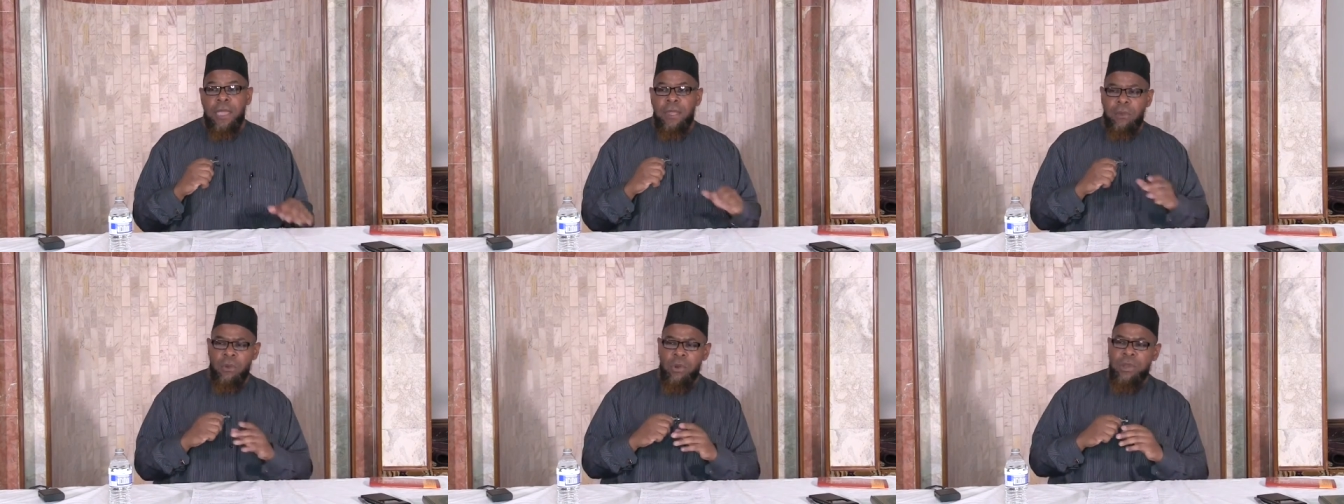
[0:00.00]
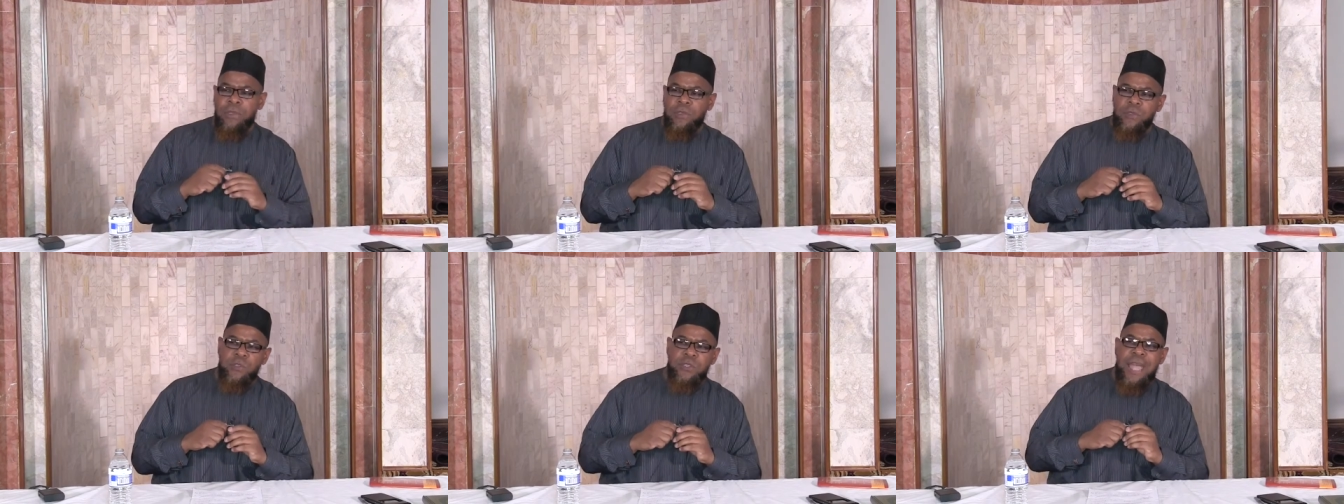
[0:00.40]
In
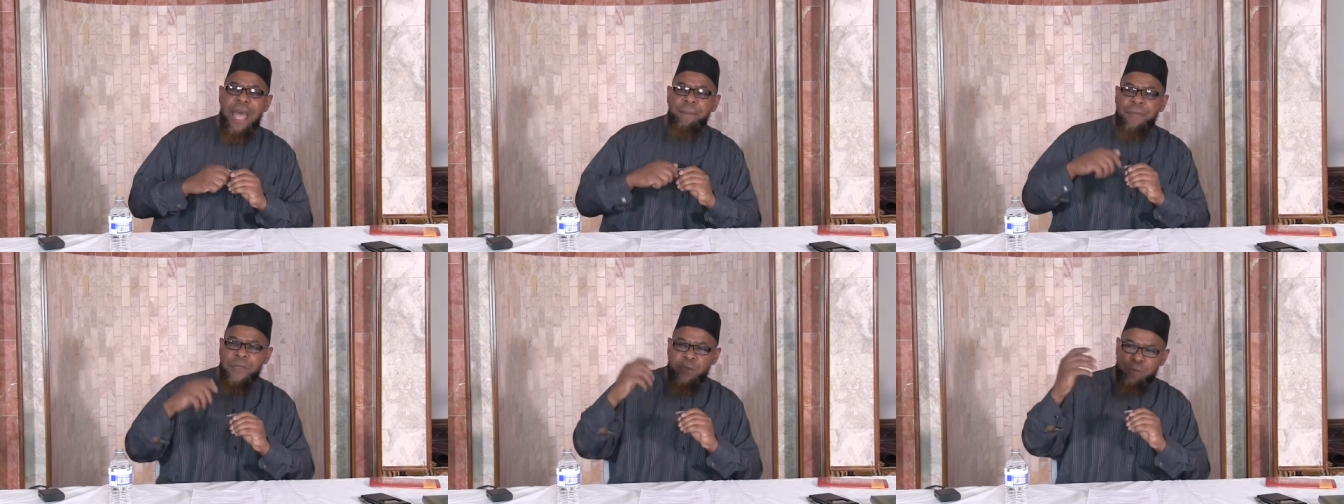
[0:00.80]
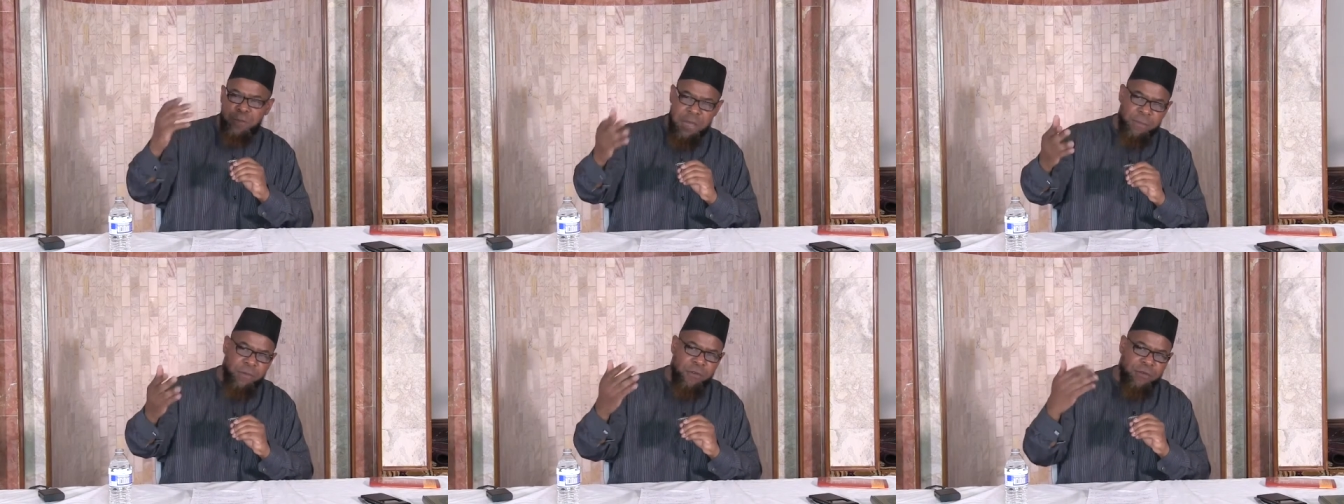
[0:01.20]
order to stop his
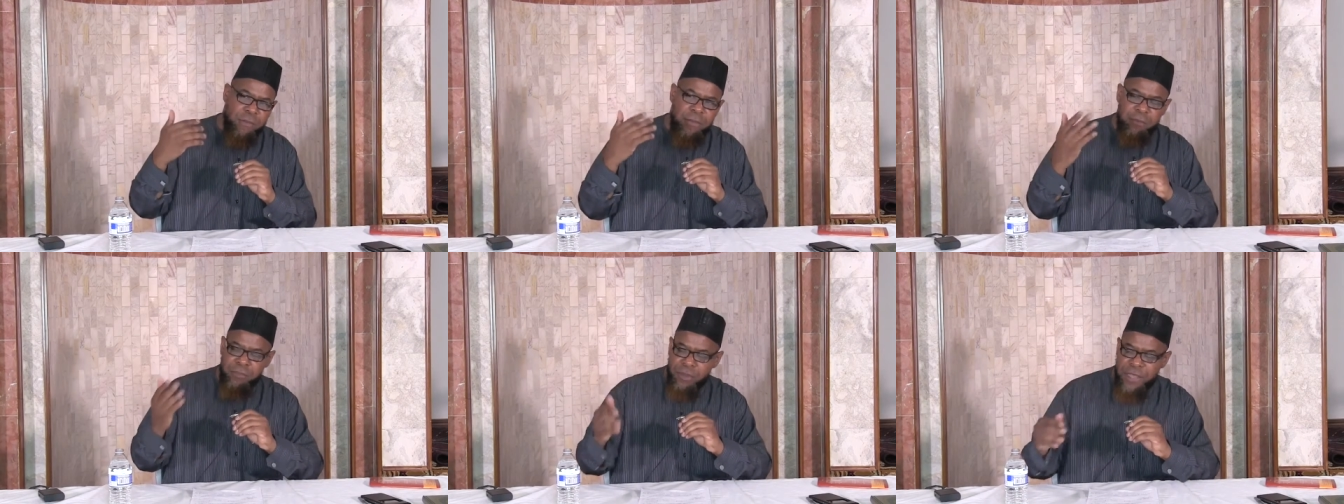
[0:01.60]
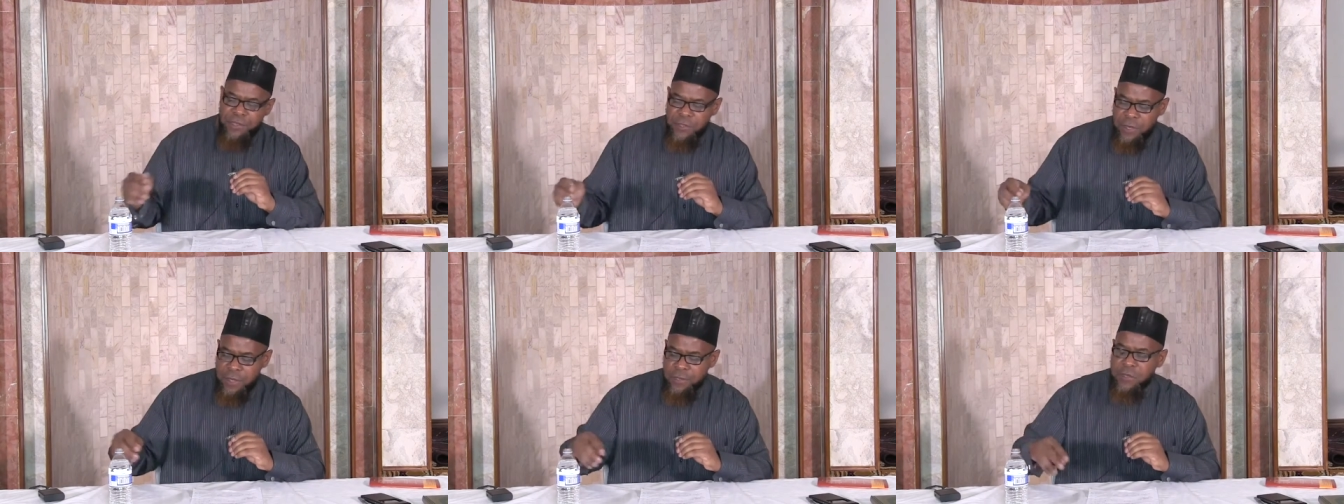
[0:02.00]
people from
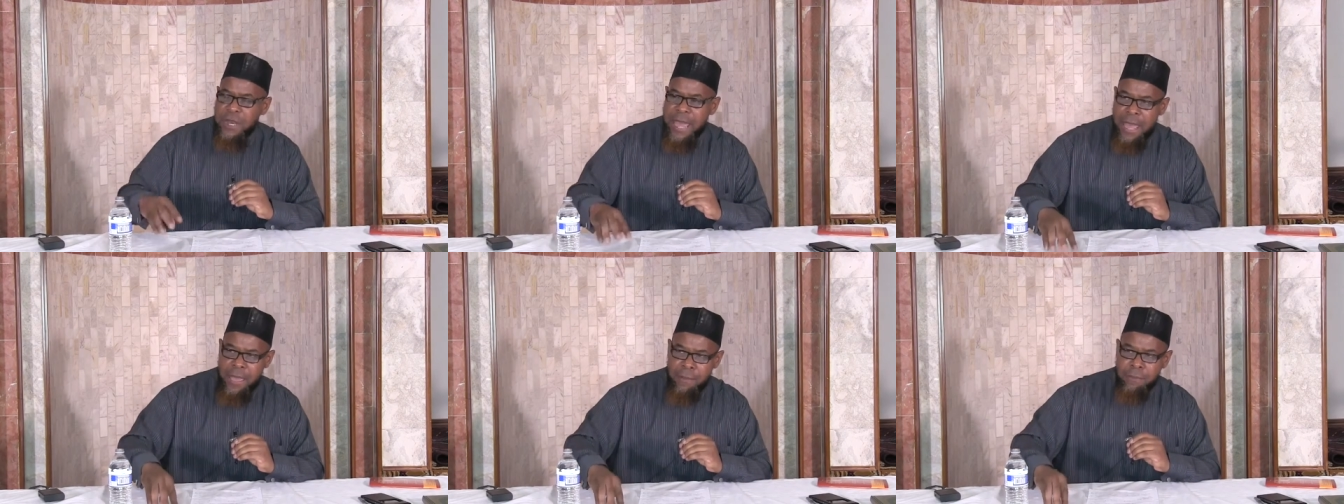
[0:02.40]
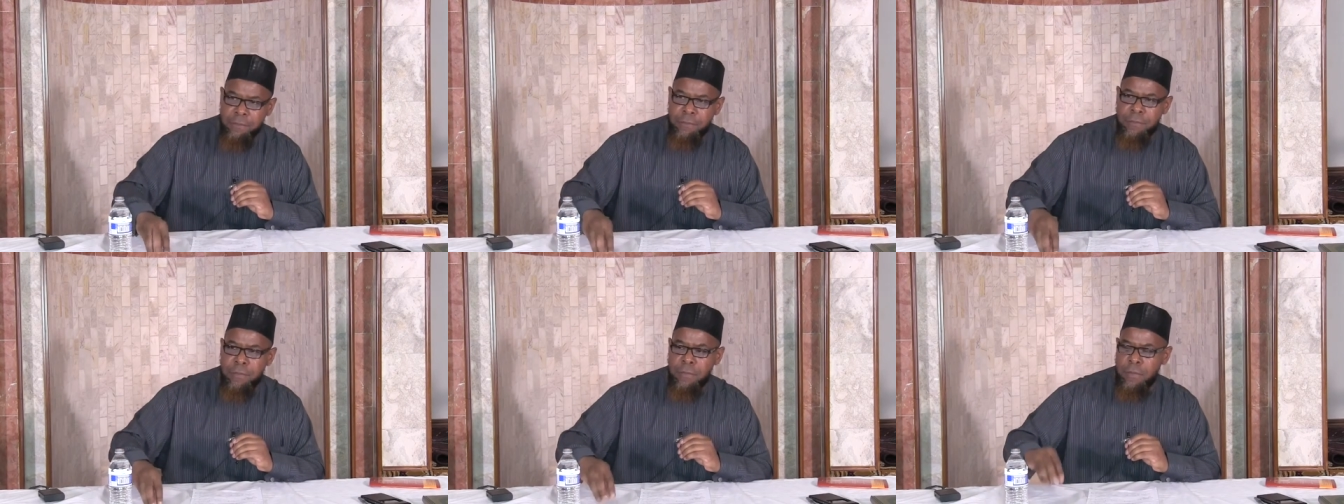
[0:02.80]
embracing Islam,